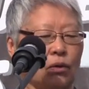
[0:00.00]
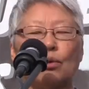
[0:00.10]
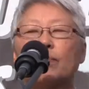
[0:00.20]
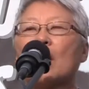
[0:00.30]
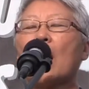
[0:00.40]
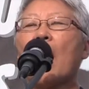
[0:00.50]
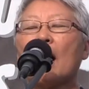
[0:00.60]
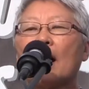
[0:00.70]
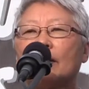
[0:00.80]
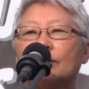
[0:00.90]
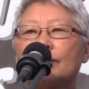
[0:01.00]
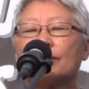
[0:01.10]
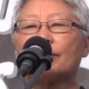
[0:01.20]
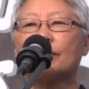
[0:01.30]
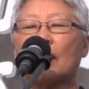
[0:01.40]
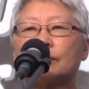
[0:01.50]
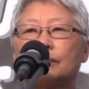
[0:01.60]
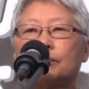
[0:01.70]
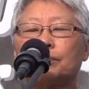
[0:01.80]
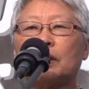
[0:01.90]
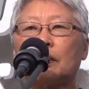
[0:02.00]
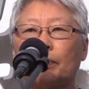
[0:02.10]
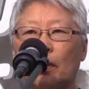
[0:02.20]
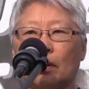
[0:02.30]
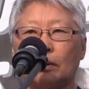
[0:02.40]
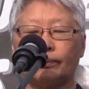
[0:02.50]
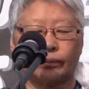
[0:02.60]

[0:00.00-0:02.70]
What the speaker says: over 100,000 people.